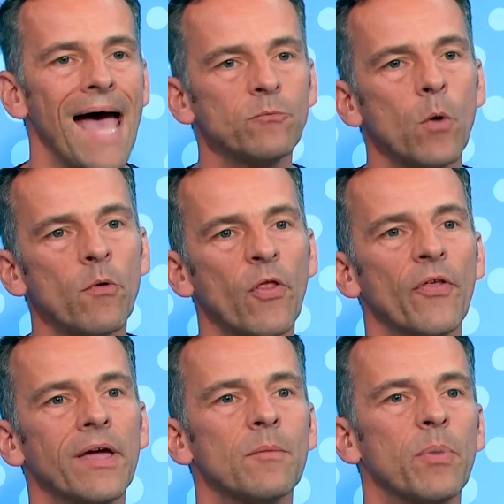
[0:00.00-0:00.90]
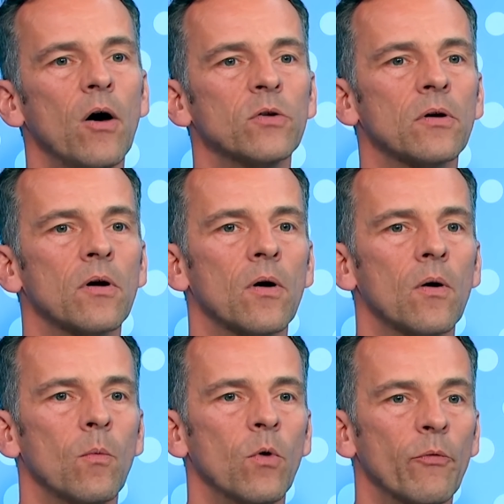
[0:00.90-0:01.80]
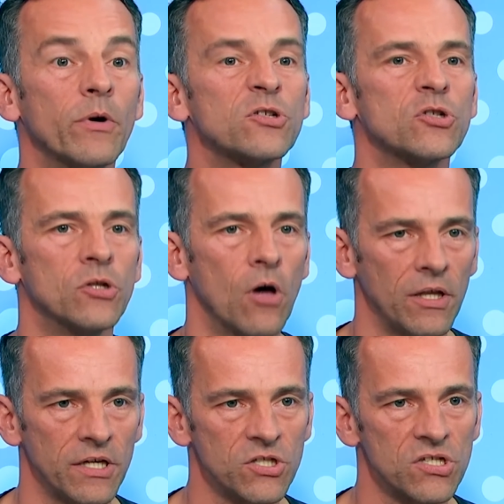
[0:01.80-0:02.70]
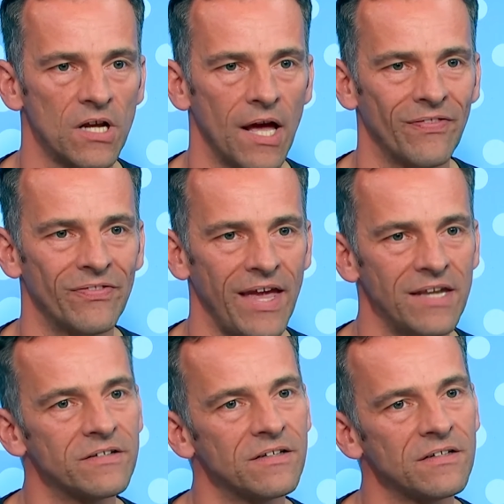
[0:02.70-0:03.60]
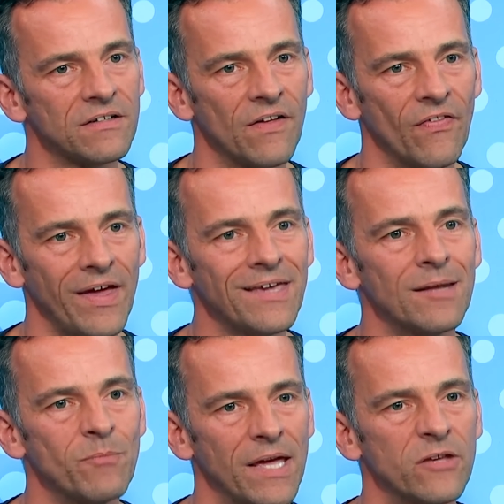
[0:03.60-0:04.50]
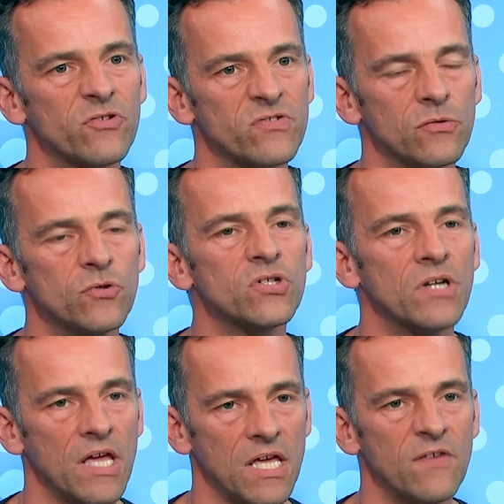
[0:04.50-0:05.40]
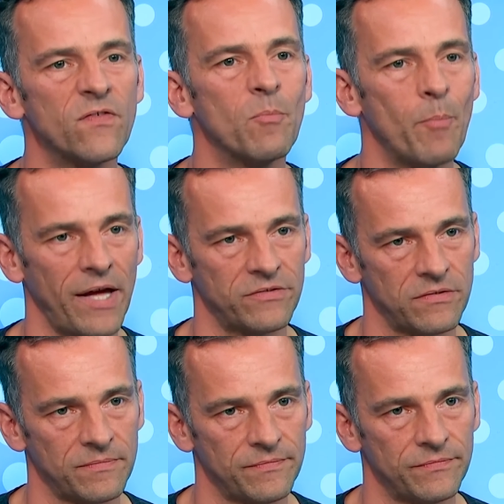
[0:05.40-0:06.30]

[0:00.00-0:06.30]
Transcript: And we will think about with which knowledge and data they can make your solution even better.